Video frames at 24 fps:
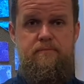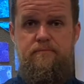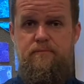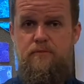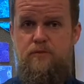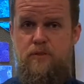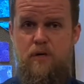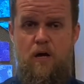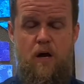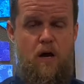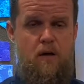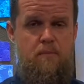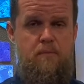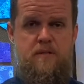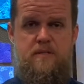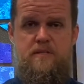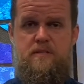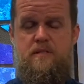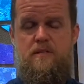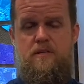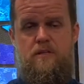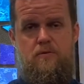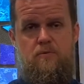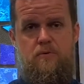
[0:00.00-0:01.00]
comments
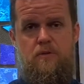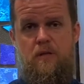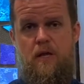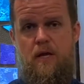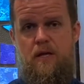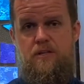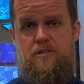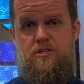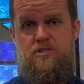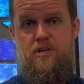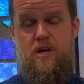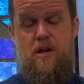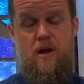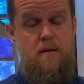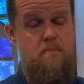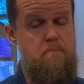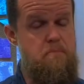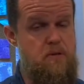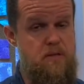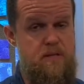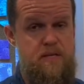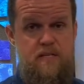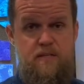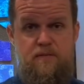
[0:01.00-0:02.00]
that you would like to share,
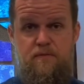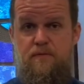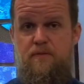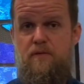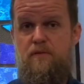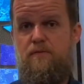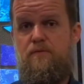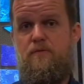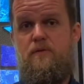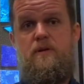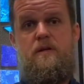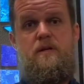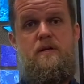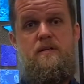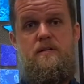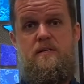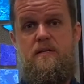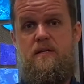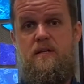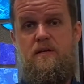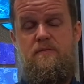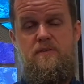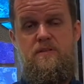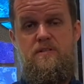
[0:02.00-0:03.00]
please feel free to
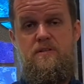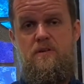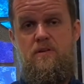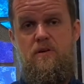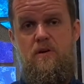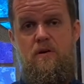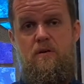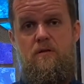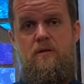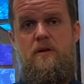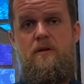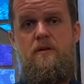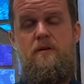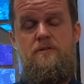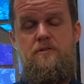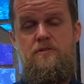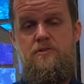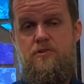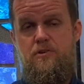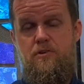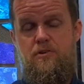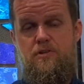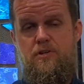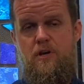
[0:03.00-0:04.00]
give us a call here at the
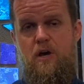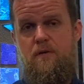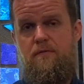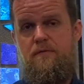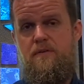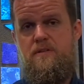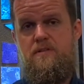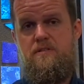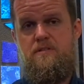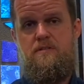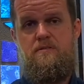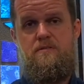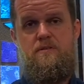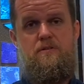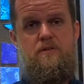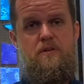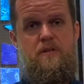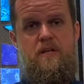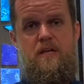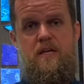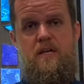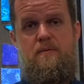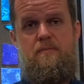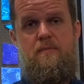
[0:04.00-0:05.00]
church office. You
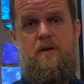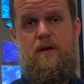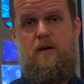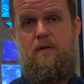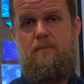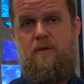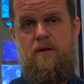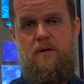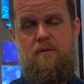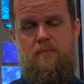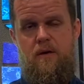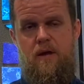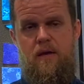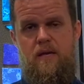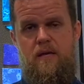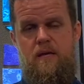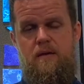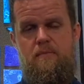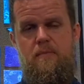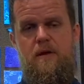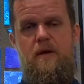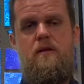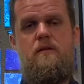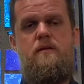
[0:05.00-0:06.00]
can email me. My
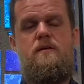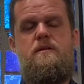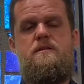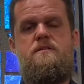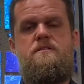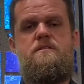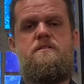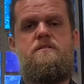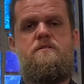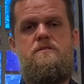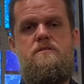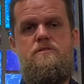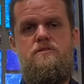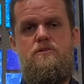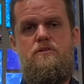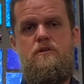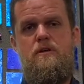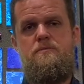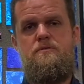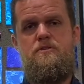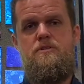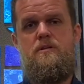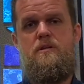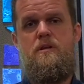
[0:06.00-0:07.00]
email is in the
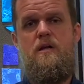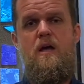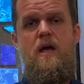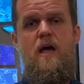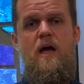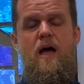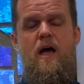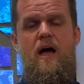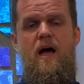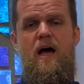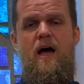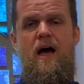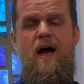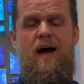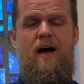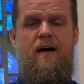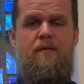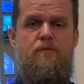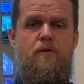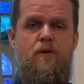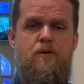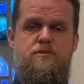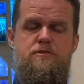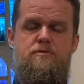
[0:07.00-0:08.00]
description. I've
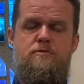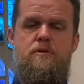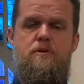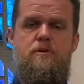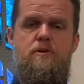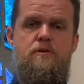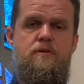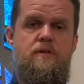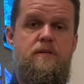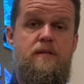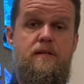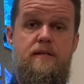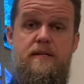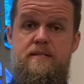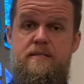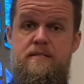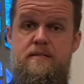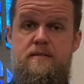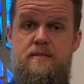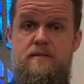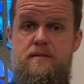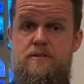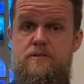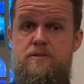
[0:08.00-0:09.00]
also included links in
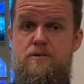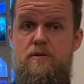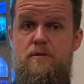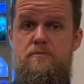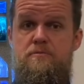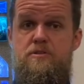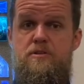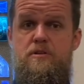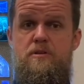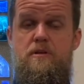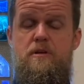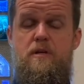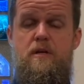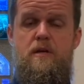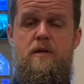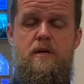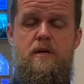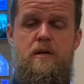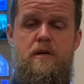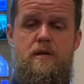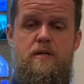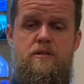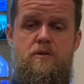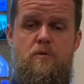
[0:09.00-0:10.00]
the description
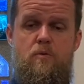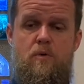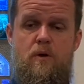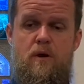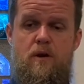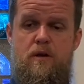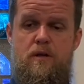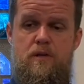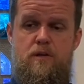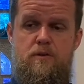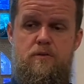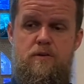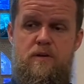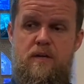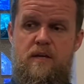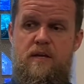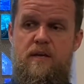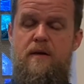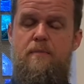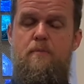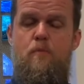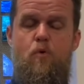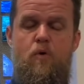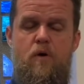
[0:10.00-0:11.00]
to where you can
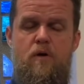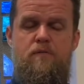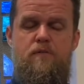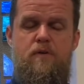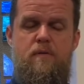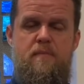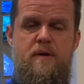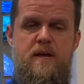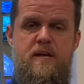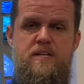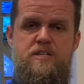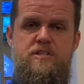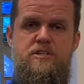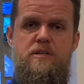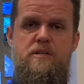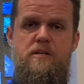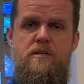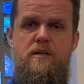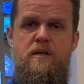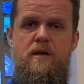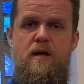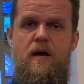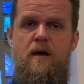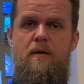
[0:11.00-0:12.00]
get more
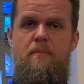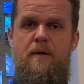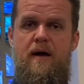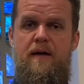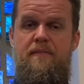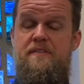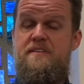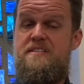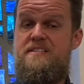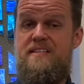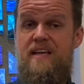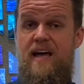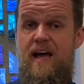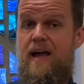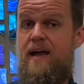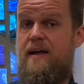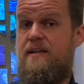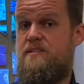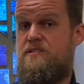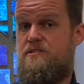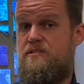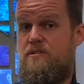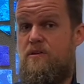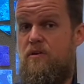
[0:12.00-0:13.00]
information about the
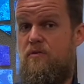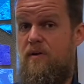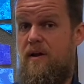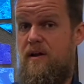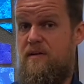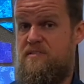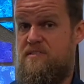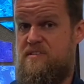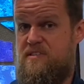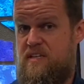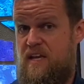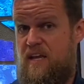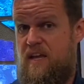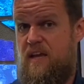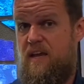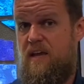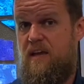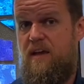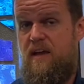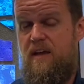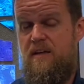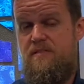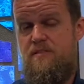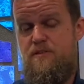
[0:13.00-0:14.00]
science around
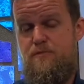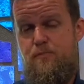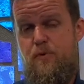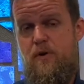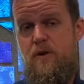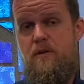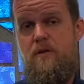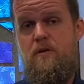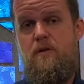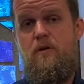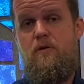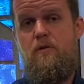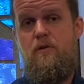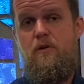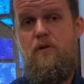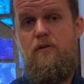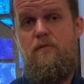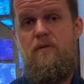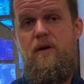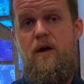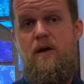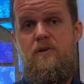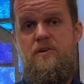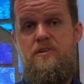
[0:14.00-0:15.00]
singing and the spread of the
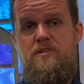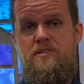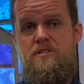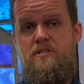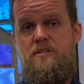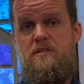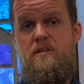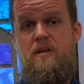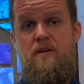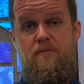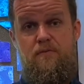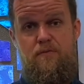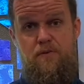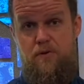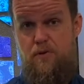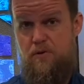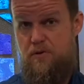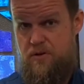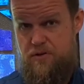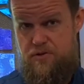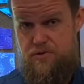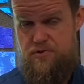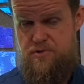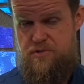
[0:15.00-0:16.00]
coronavirus if you're
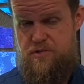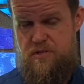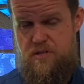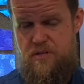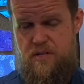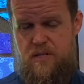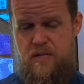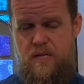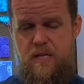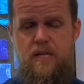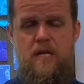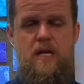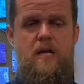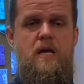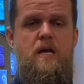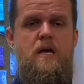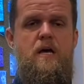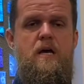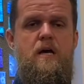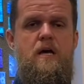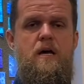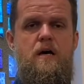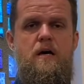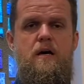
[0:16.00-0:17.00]
interested in it.
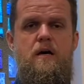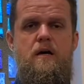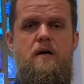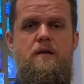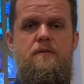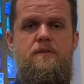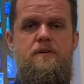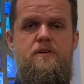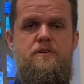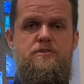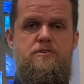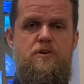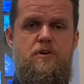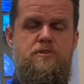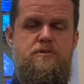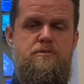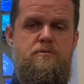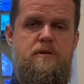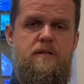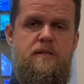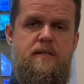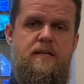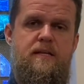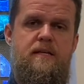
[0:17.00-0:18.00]
There's
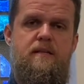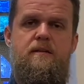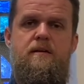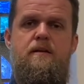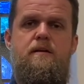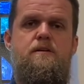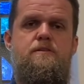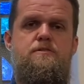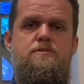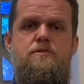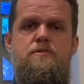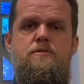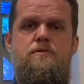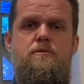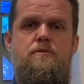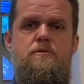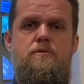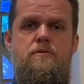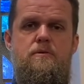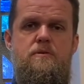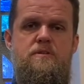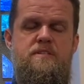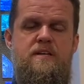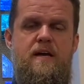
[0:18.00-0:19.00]
also a link there
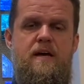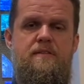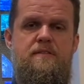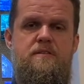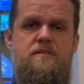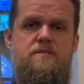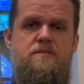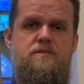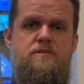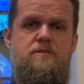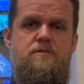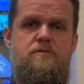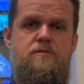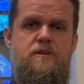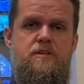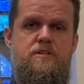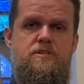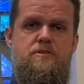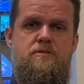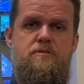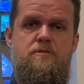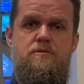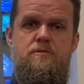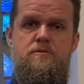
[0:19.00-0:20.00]
to Southeastern
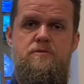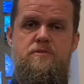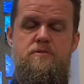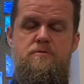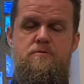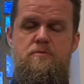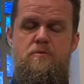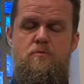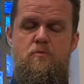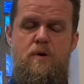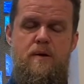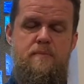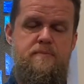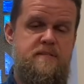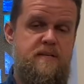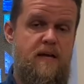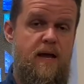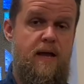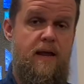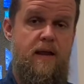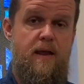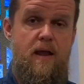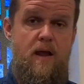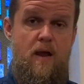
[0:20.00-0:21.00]
Regional's
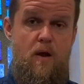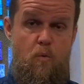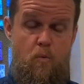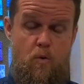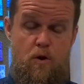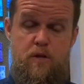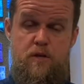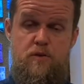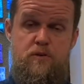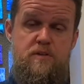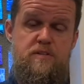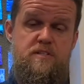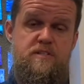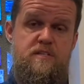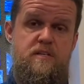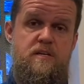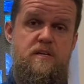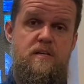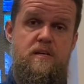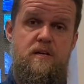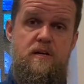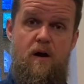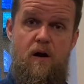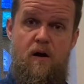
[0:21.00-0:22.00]
website where you can
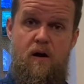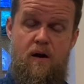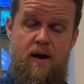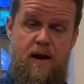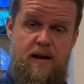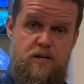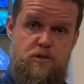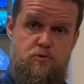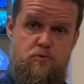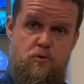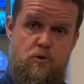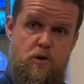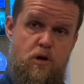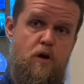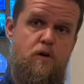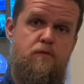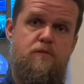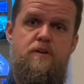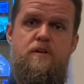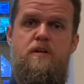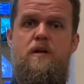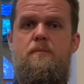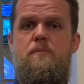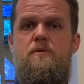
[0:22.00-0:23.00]
see our actual
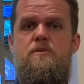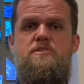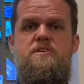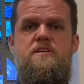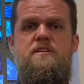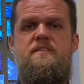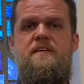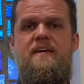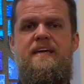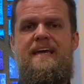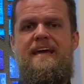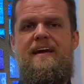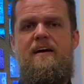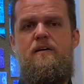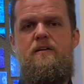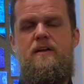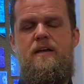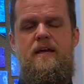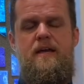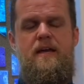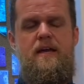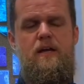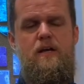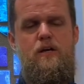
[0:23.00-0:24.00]
COVID numbers in the
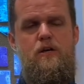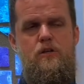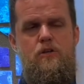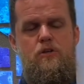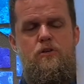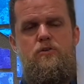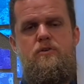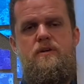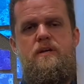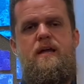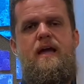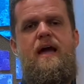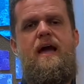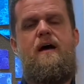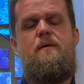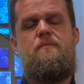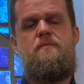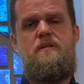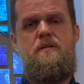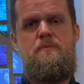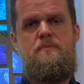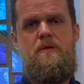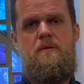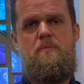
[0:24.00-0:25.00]
county, including how
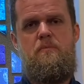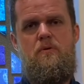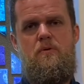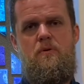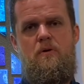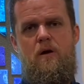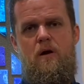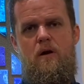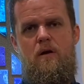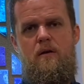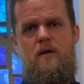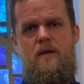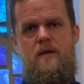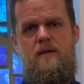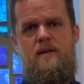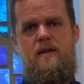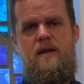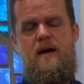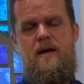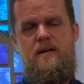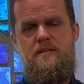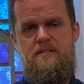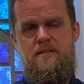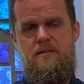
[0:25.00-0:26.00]
many people are in
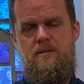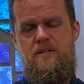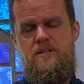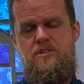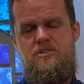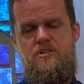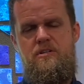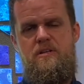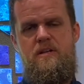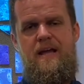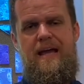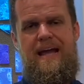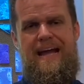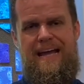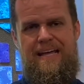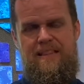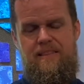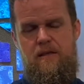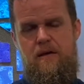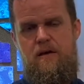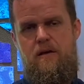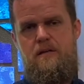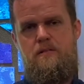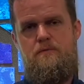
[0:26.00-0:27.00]
isolation at
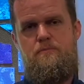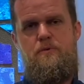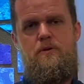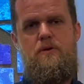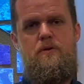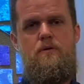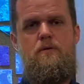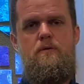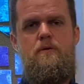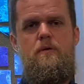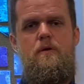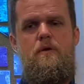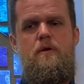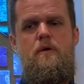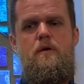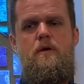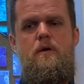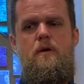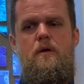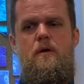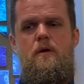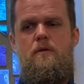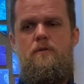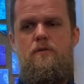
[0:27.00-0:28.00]
the hospital.
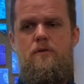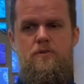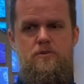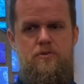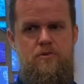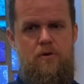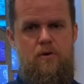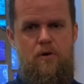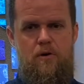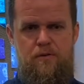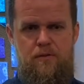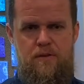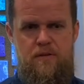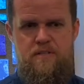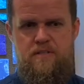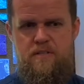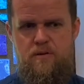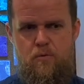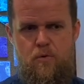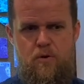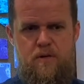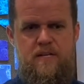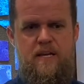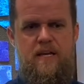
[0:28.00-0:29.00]
Those are all things that
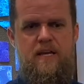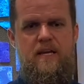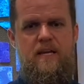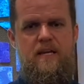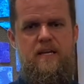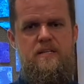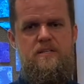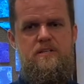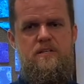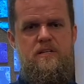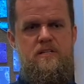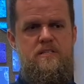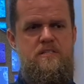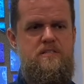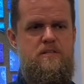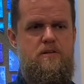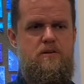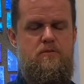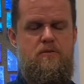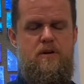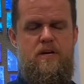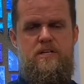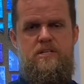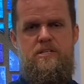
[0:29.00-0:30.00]
we're taking into
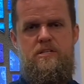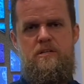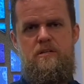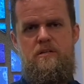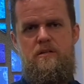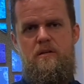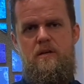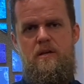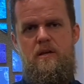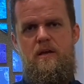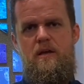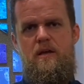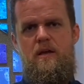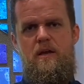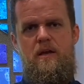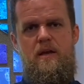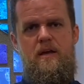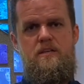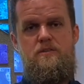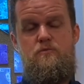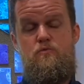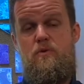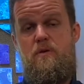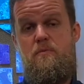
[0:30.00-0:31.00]
consideration
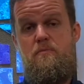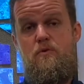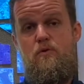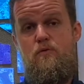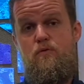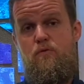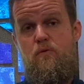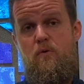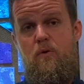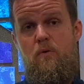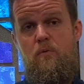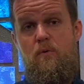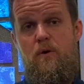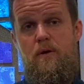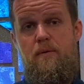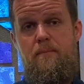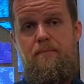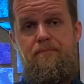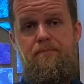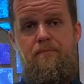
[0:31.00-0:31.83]
as we move forward.